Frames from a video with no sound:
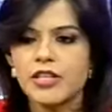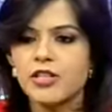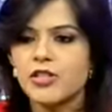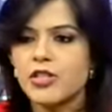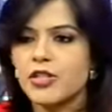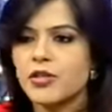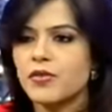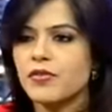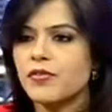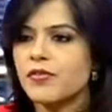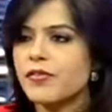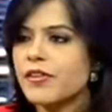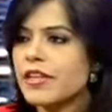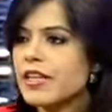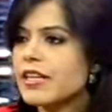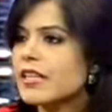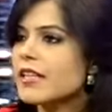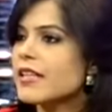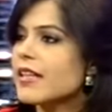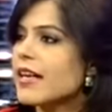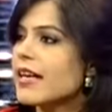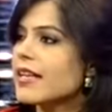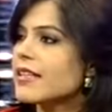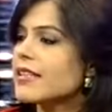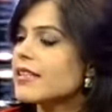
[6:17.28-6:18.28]
do you feel
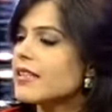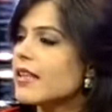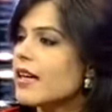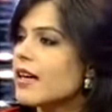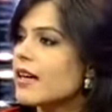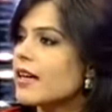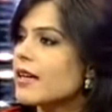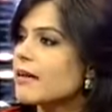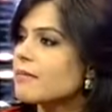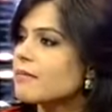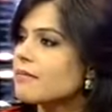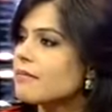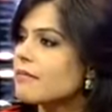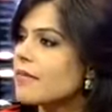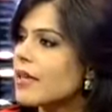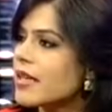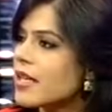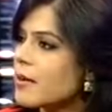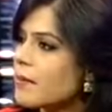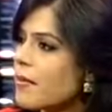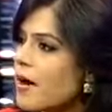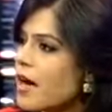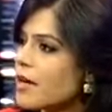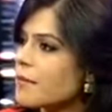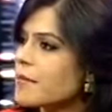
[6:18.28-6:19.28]
that an
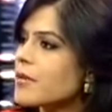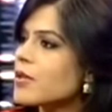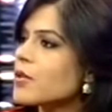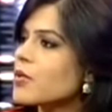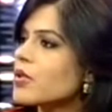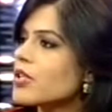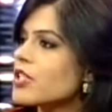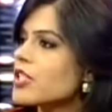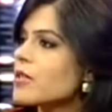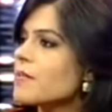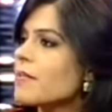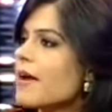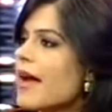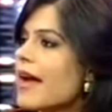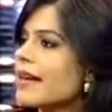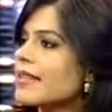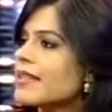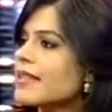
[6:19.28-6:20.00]
apartment ownership act